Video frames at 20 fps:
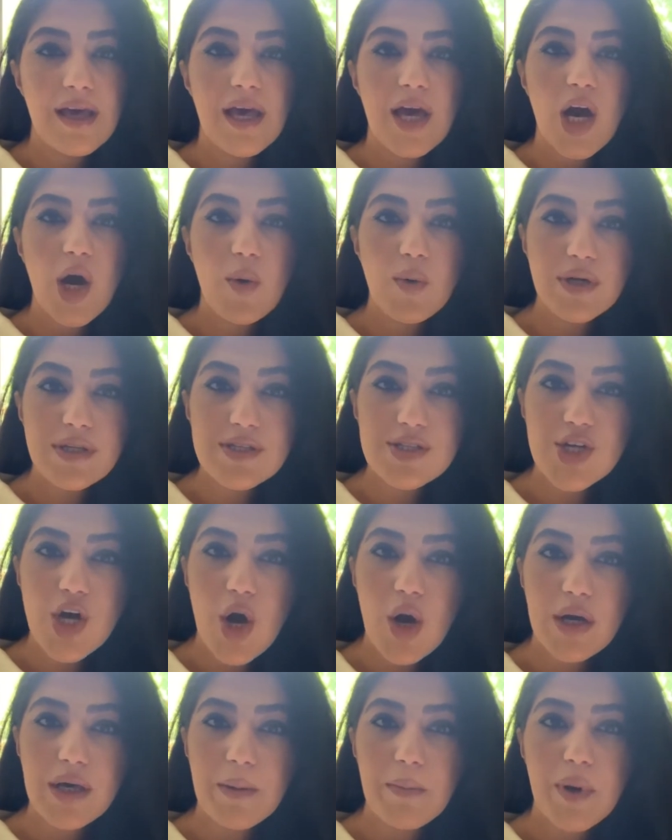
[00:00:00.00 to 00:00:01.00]
I want to
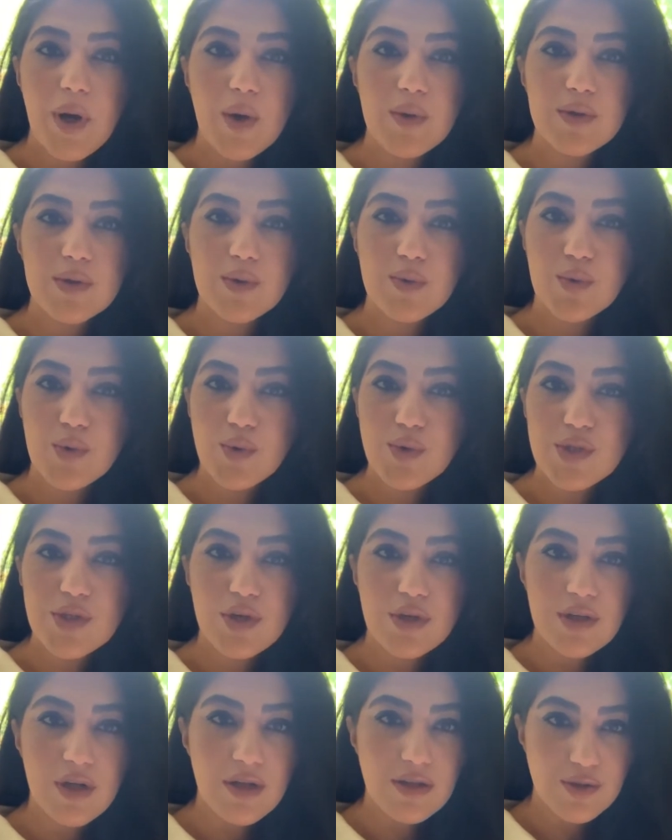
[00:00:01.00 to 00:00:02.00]
talk about the root
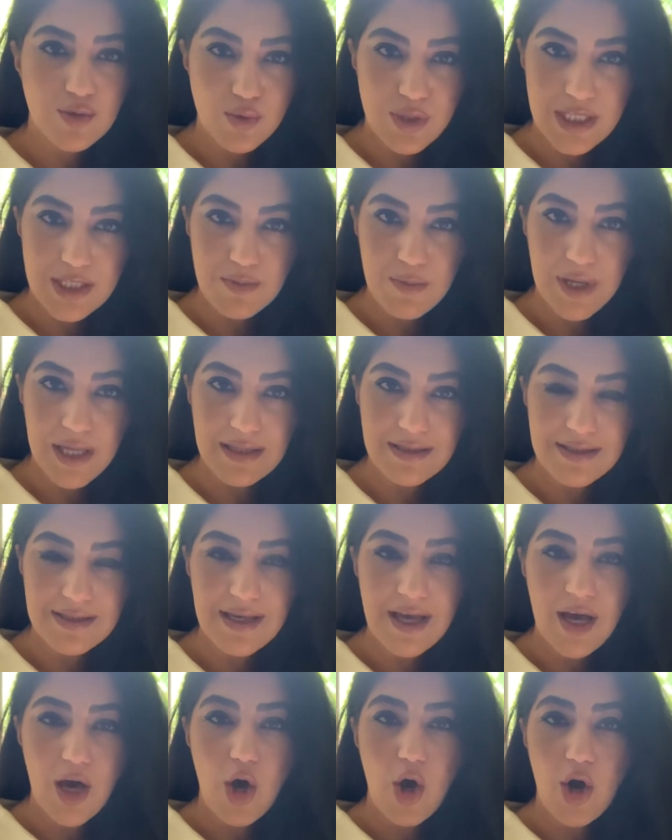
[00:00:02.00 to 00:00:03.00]
canal
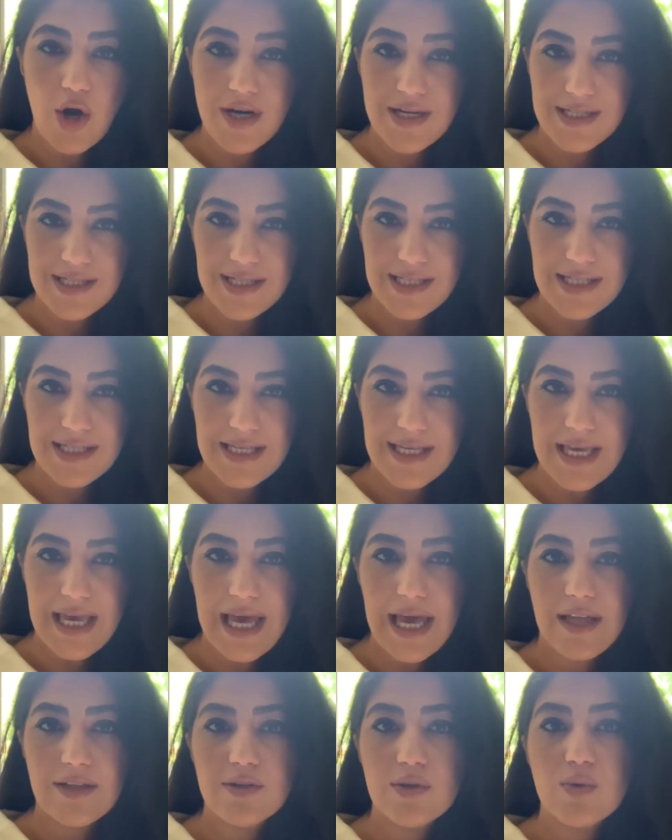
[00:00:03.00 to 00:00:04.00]
treatment, RCT,
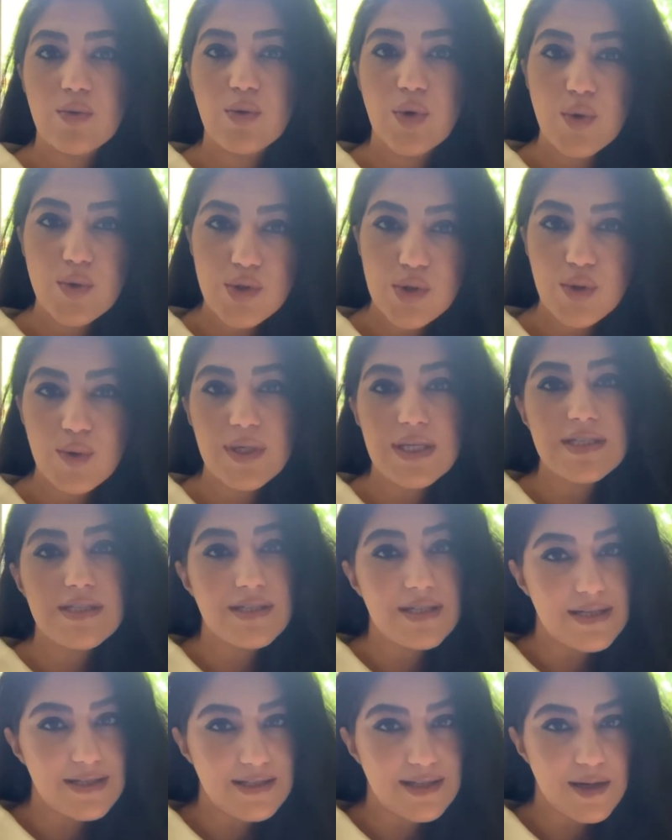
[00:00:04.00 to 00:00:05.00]
and the rotary
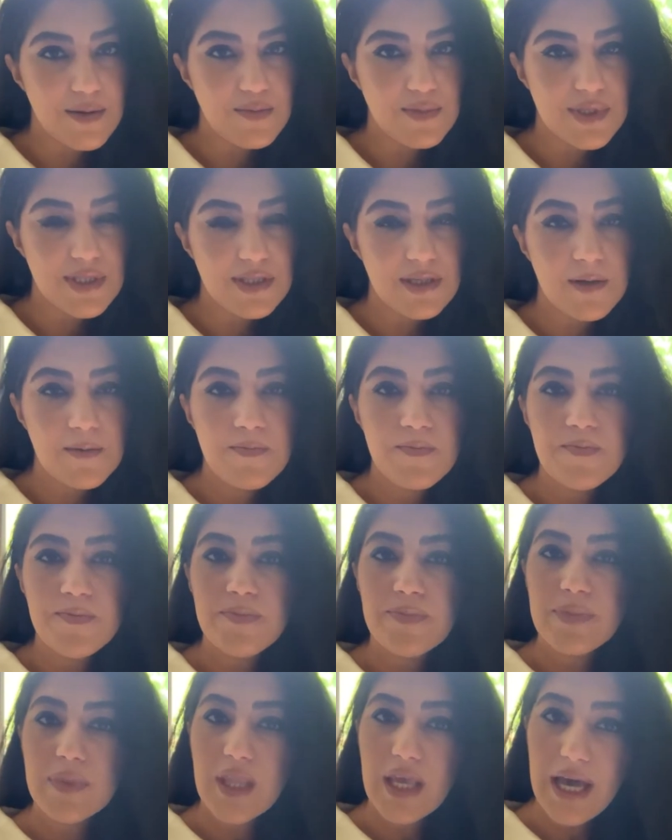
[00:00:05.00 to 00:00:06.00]
systems.
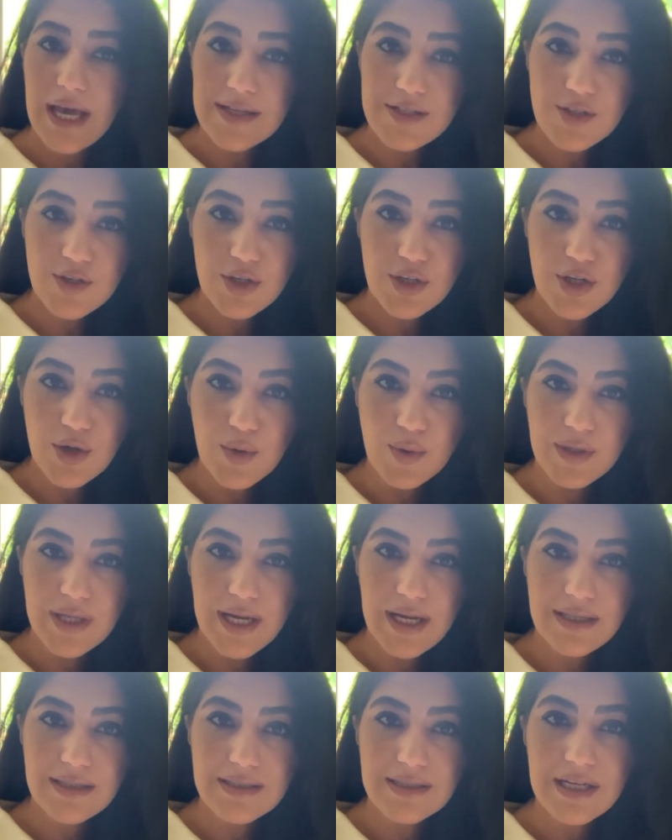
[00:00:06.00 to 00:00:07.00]
As you know
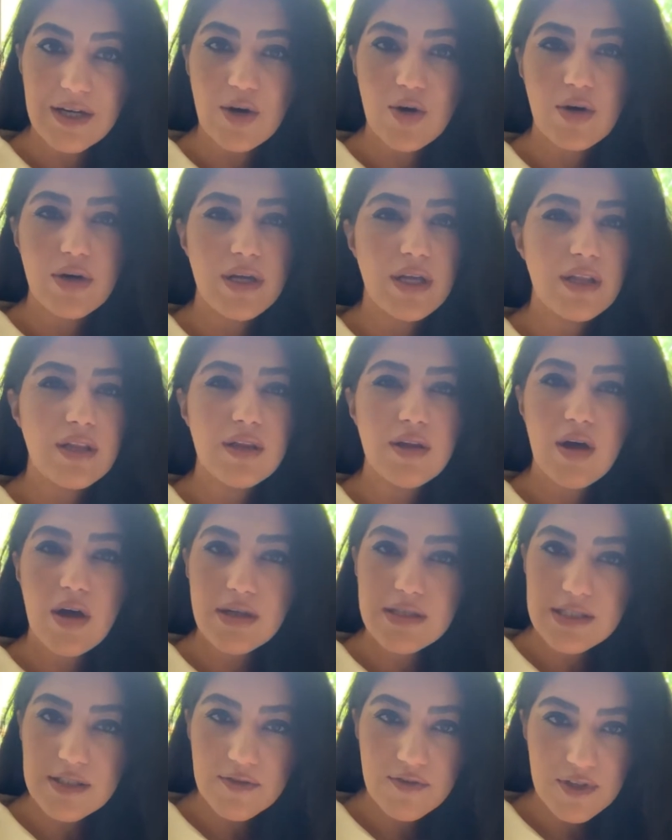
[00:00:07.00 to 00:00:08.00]
that there are a
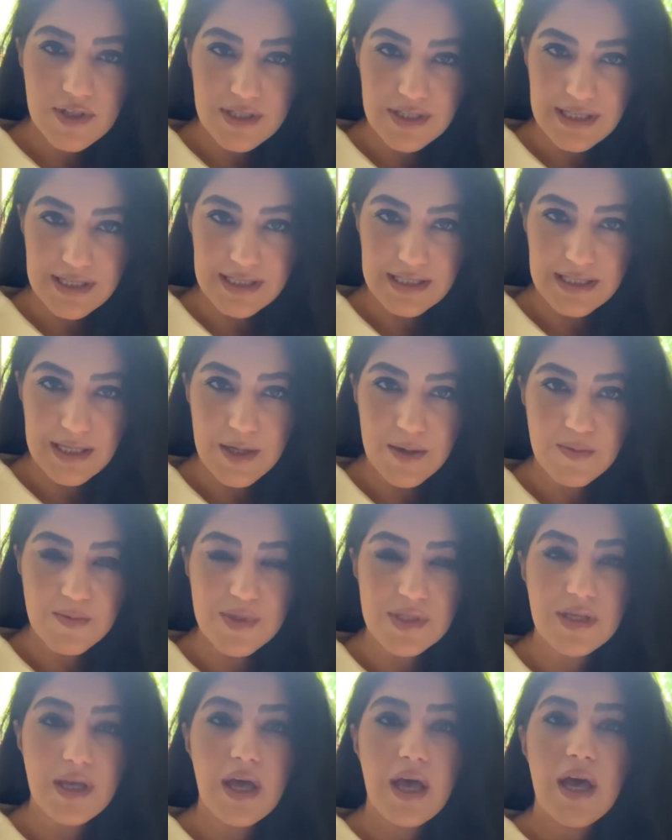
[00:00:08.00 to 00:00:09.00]
lots of the
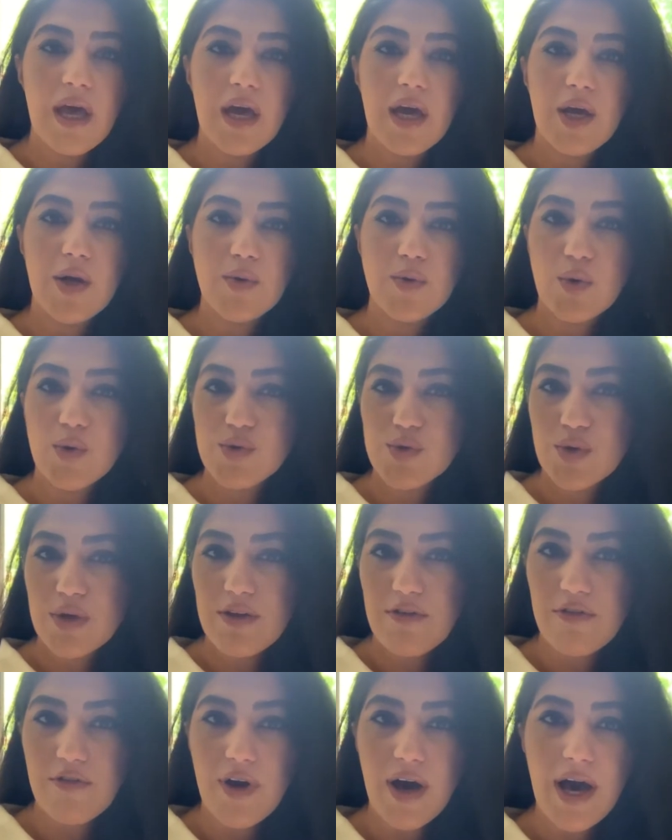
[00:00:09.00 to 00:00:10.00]
systems, a
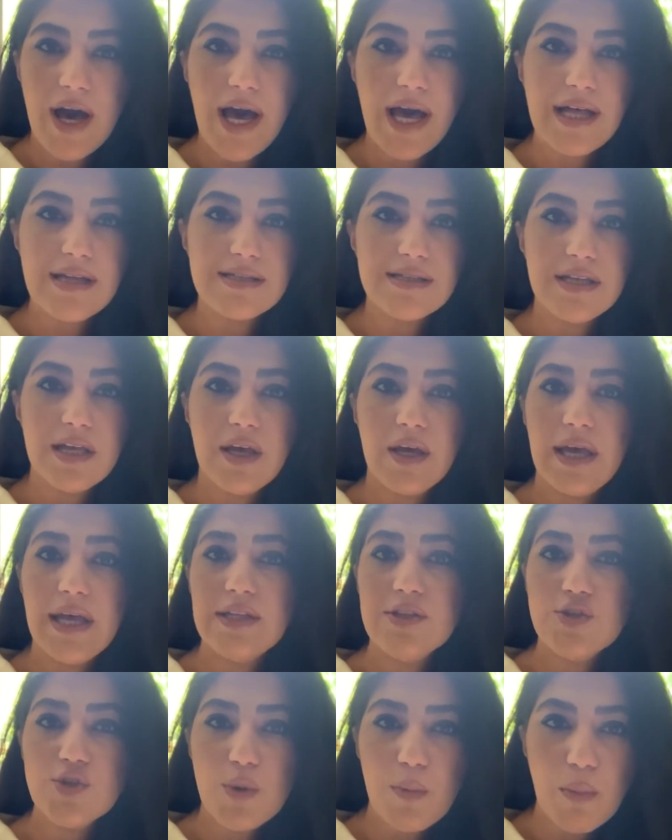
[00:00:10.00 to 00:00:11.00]
rotary files, an
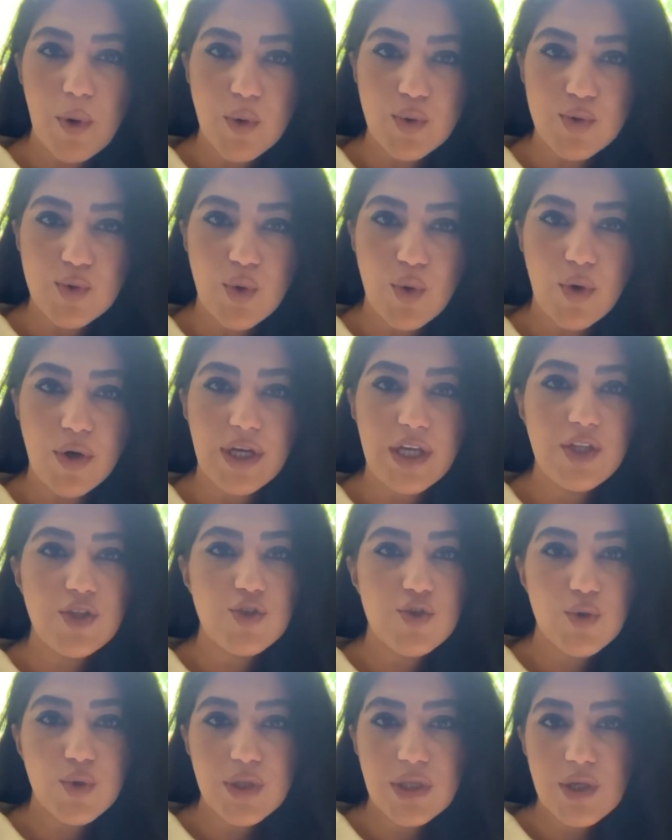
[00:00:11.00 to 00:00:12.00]
endomotor
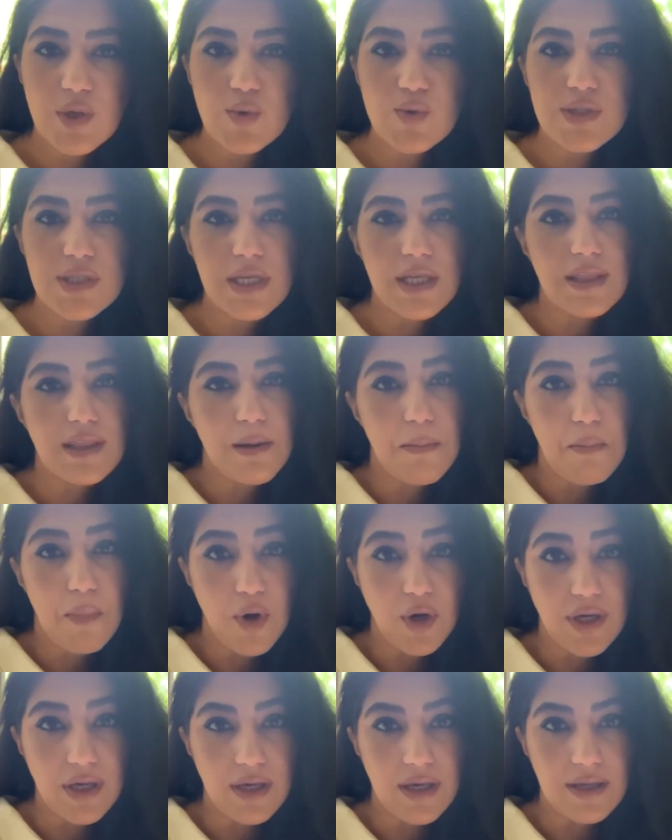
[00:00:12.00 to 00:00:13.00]
introduced in the
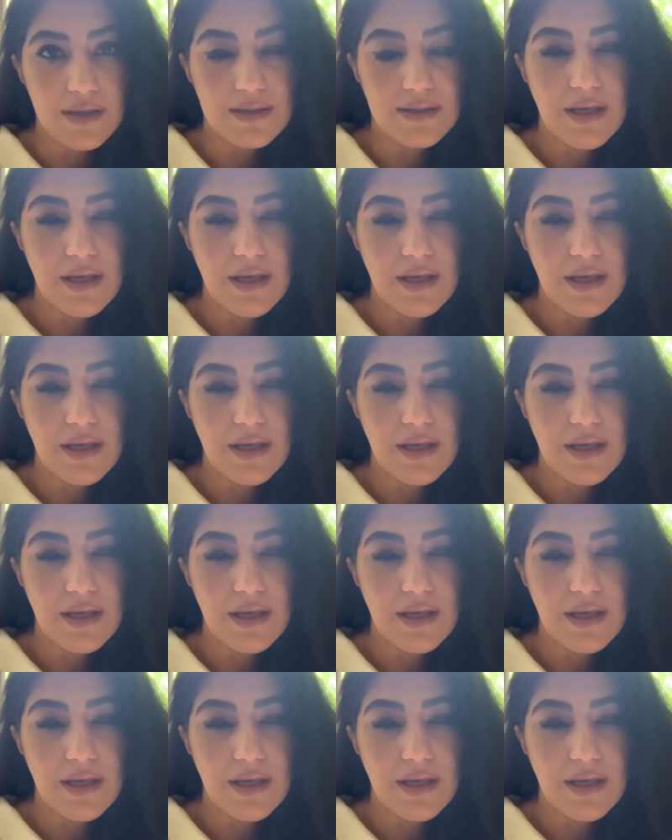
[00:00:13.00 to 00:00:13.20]
market.